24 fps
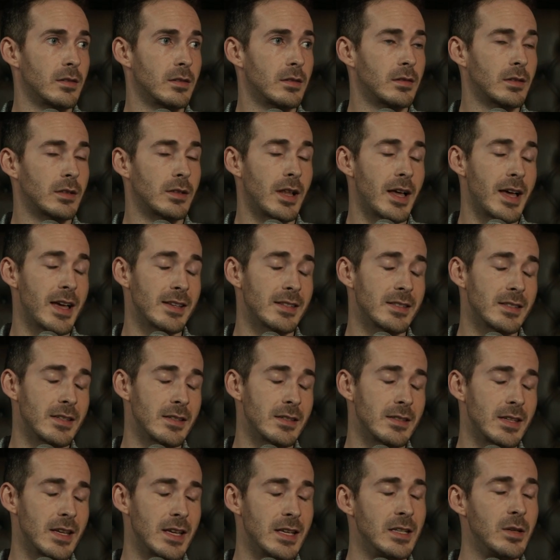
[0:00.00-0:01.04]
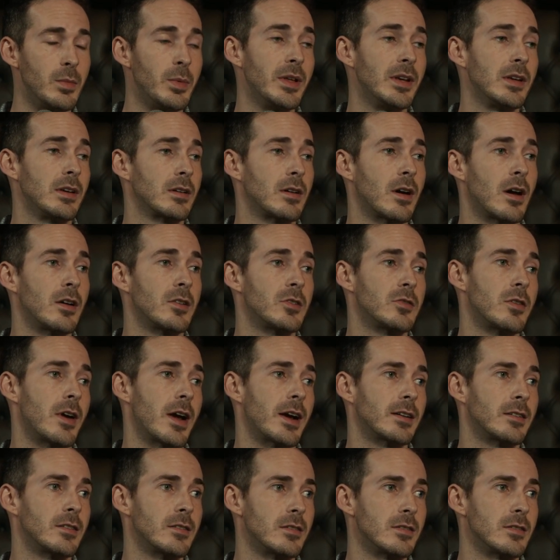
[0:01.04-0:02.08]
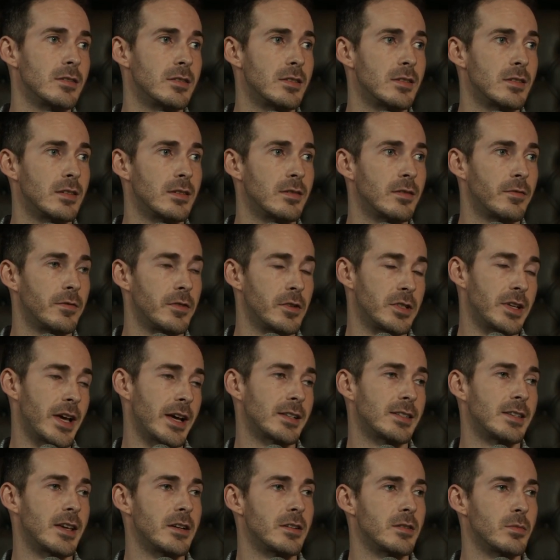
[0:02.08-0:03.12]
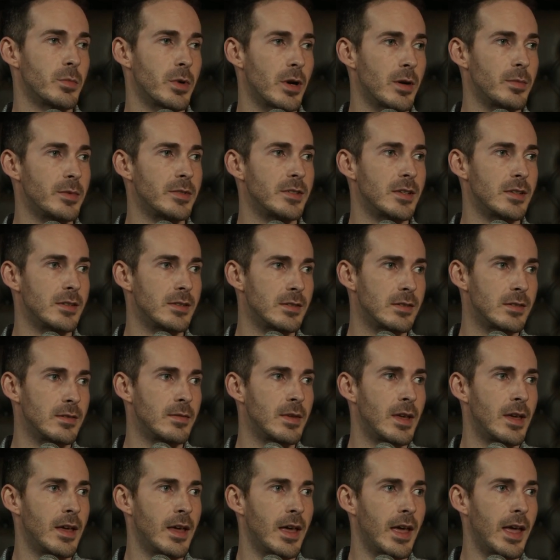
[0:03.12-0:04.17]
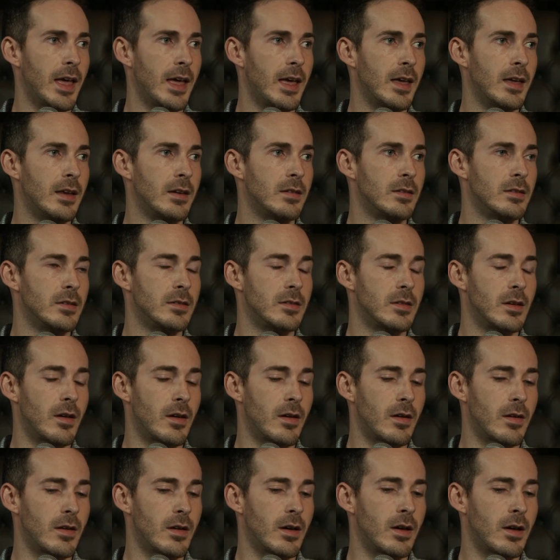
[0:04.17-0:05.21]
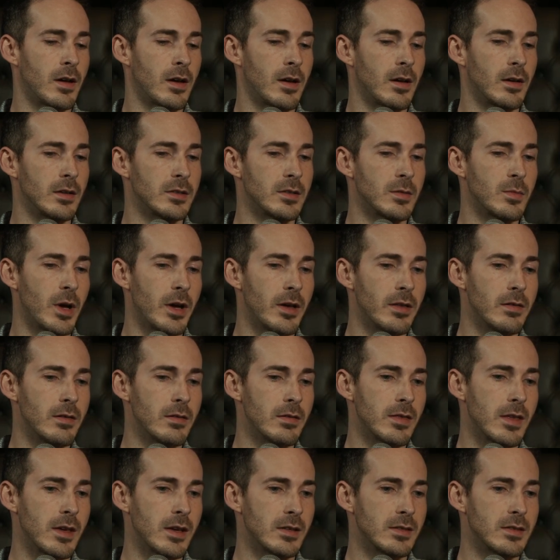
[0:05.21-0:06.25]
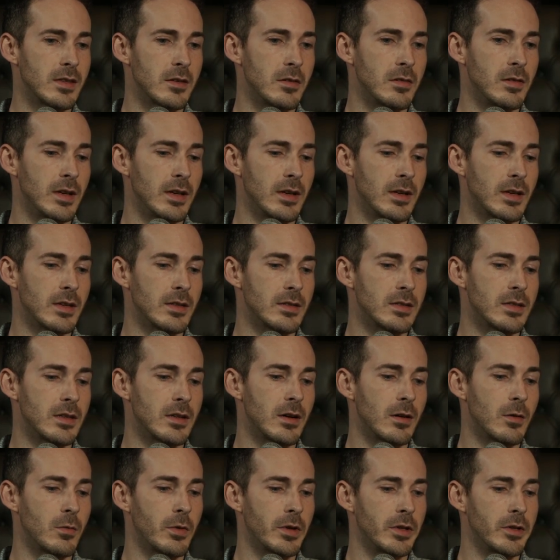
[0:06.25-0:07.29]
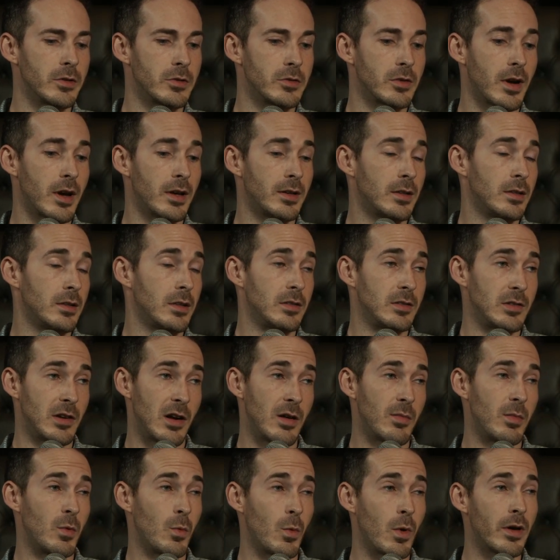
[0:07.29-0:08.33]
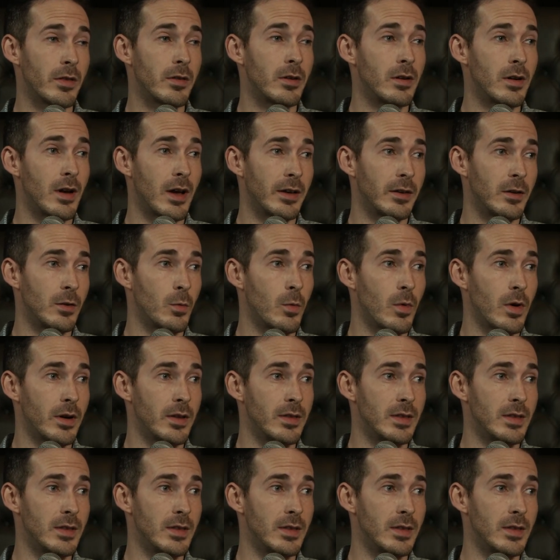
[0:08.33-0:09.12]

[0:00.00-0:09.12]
classed as independent contractors for taxation purposes. And some other things that you need to consider when you're trying to determine whether or not you're one of